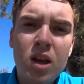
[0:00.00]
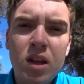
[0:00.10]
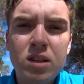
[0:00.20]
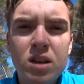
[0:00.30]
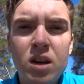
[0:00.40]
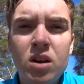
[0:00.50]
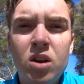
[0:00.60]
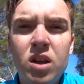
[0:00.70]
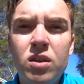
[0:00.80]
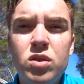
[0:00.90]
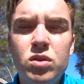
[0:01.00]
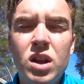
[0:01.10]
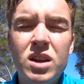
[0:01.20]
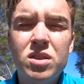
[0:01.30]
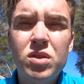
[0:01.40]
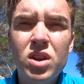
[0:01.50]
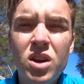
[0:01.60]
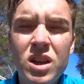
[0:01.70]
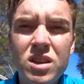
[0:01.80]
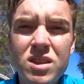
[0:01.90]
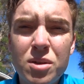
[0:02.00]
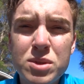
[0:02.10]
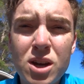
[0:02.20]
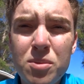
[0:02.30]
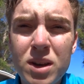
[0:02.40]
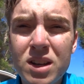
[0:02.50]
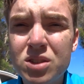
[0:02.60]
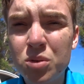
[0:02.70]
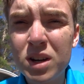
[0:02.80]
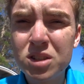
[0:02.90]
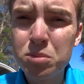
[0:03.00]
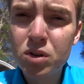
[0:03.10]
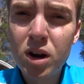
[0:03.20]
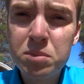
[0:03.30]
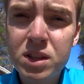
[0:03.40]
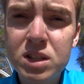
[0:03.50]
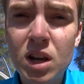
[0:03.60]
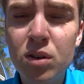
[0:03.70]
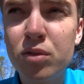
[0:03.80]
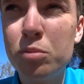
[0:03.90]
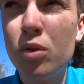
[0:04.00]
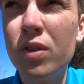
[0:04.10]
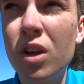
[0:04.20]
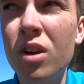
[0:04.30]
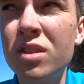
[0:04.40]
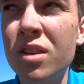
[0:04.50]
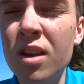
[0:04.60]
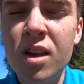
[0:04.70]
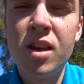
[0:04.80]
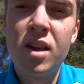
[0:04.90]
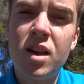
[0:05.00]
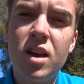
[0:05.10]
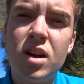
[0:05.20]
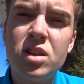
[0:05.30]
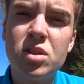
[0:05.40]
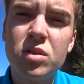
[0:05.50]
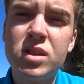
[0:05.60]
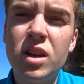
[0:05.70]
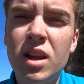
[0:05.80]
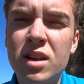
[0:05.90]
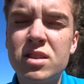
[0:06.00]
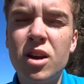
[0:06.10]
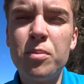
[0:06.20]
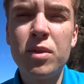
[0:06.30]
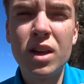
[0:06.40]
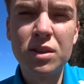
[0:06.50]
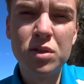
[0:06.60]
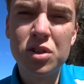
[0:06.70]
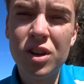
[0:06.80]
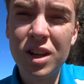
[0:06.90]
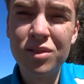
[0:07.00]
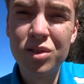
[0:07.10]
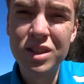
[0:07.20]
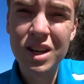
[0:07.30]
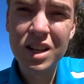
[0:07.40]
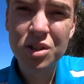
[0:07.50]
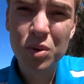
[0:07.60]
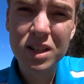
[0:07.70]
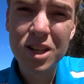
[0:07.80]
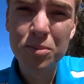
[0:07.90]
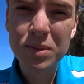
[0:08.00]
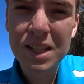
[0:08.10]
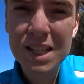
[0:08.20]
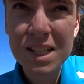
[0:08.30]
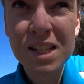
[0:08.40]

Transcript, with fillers: And uh, if you like the video, hit the thumbs up, and as always, subscribe to the channel for more videos, and I shall see you next time. Thanks for tuning in for today's quick tip.